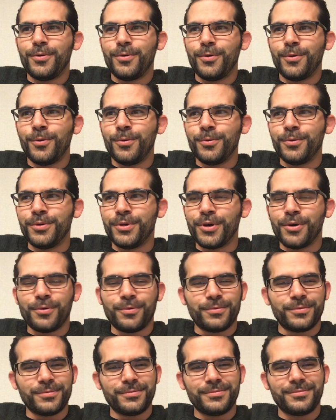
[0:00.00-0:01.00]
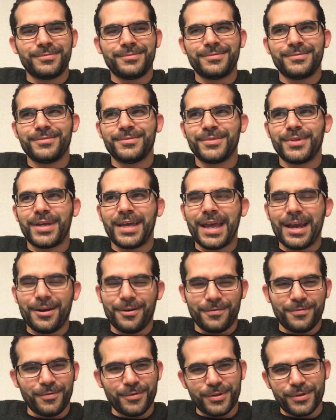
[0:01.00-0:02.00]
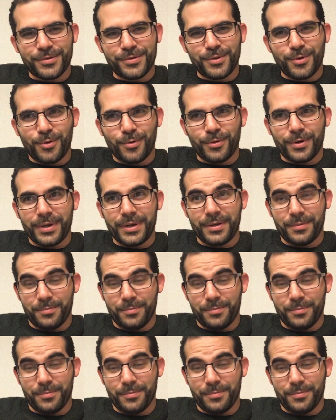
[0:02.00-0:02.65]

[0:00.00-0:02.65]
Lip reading: who don't care for the story,